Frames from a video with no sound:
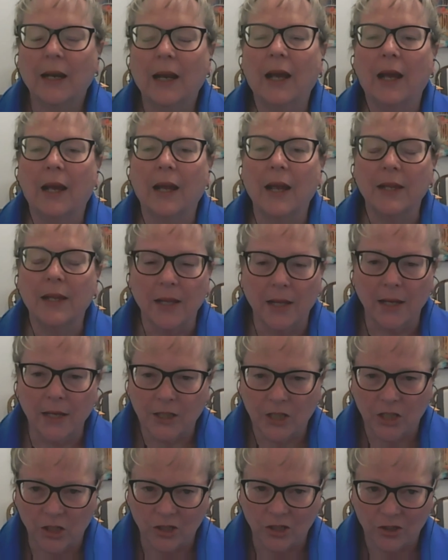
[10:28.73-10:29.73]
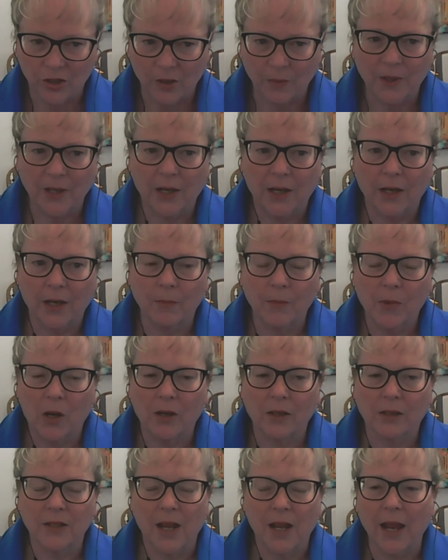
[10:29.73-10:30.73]
And then it's distributed
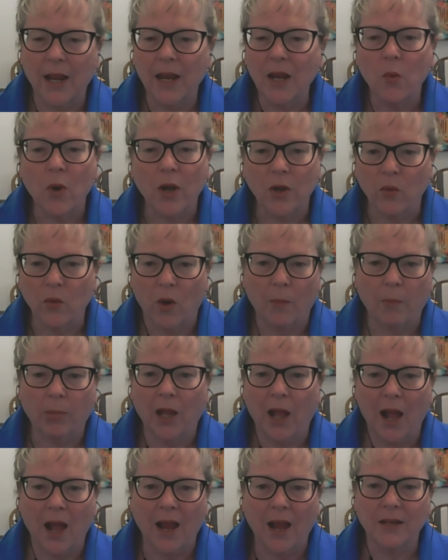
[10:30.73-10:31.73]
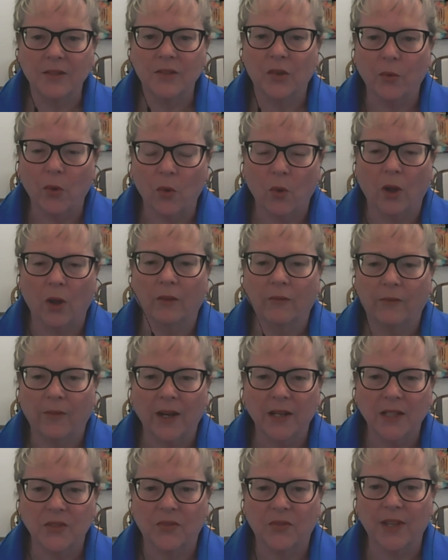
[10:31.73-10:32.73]
among anyone who applies who
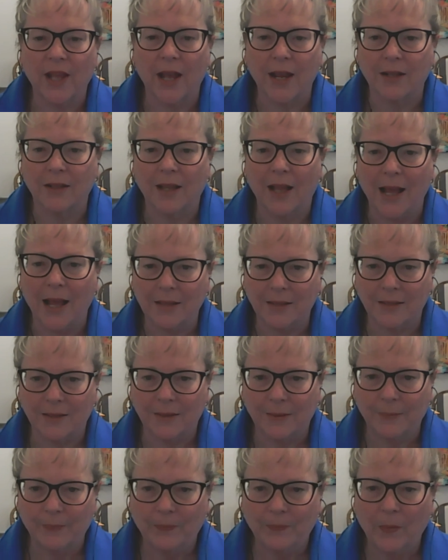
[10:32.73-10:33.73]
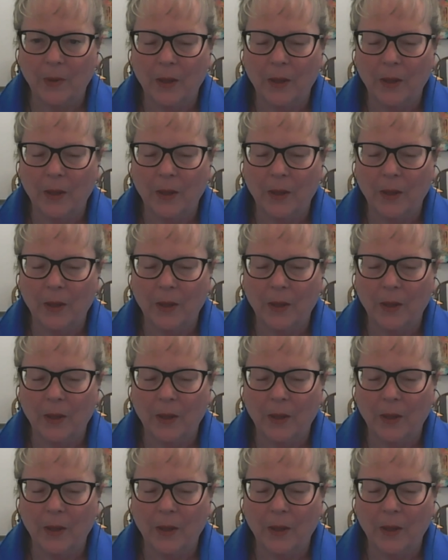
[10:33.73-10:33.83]
qualifies for that class.